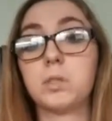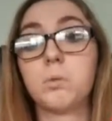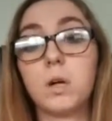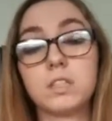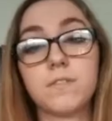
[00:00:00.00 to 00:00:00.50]
She
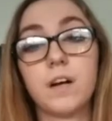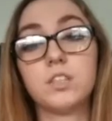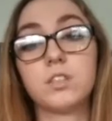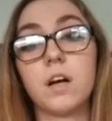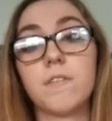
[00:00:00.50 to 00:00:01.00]
wants to find
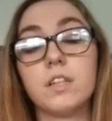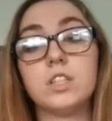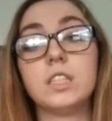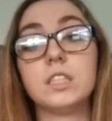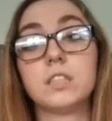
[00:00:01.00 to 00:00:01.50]
true love, and
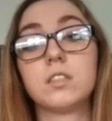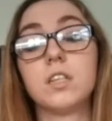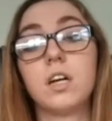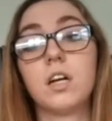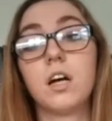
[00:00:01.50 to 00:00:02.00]
she's
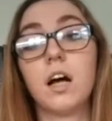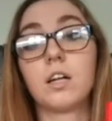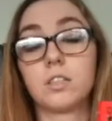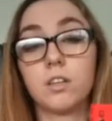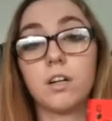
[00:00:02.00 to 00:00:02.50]

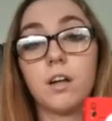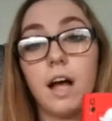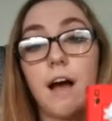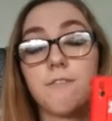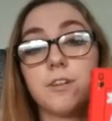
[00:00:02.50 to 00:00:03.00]
gonna
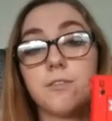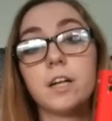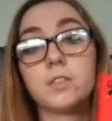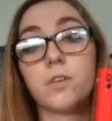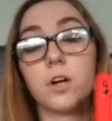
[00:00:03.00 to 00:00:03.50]
have
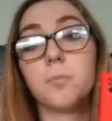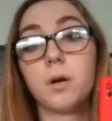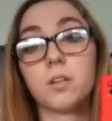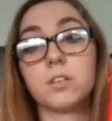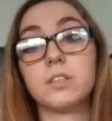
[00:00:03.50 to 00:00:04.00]
revenge for her
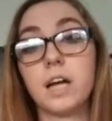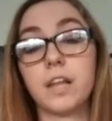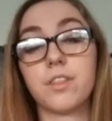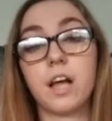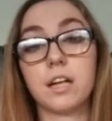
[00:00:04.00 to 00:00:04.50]
brother's
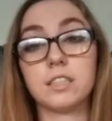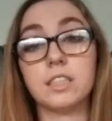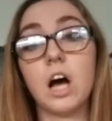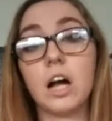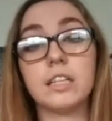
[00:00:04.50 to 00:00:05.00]
death that
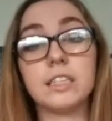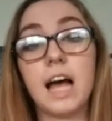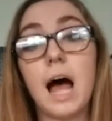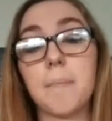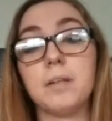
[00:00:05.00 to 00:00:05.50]
did not need to
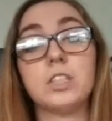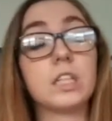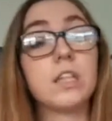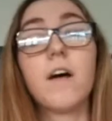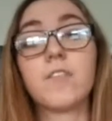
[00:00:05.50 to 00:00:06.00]
happen.
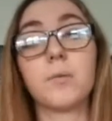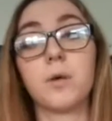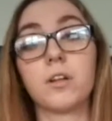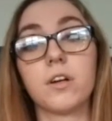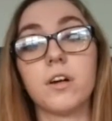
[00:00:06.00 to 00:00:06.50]
She loved her
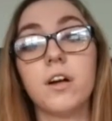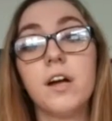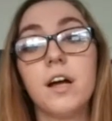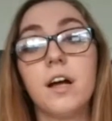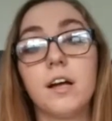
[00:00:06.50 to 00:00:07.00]
brother.
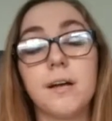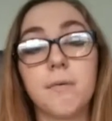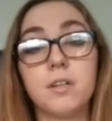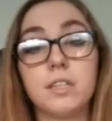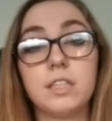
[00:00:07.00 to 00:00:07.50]

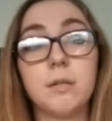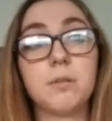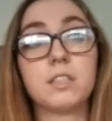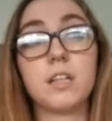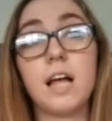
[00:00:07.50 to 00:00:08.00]
He
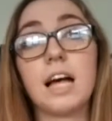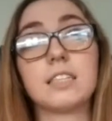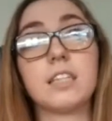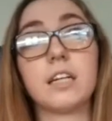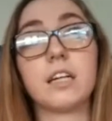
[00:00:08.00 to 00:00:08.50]
was the
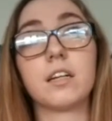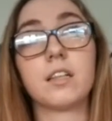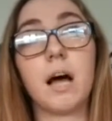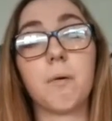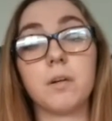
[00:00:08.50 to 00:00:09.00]
last thing
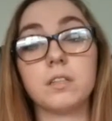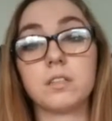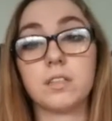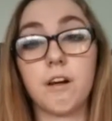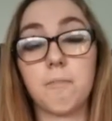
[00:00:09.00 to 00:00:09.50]
that
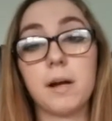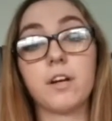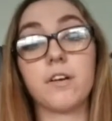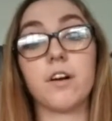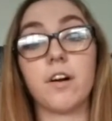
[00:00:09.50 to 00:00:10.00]

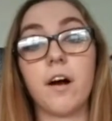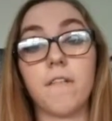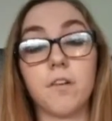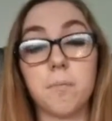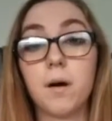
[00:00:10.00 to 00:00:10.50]
reminded her
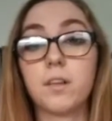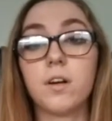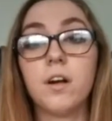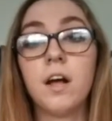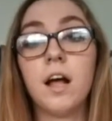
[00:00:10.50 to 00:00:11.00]
of her
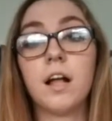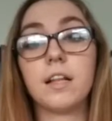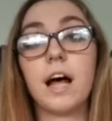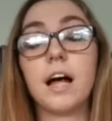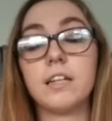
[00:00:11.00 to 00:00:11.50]
mother
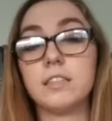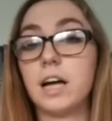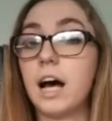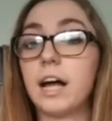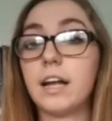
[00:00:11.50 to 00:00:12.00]
that
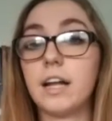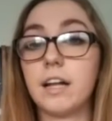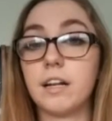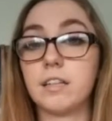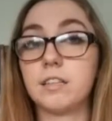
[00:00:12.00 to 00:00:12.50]
died
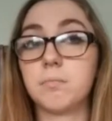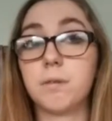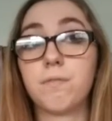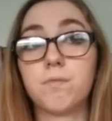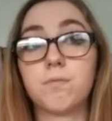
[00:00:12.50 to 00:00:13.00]
in
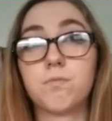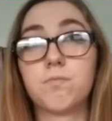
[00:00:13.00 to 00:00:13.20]
before.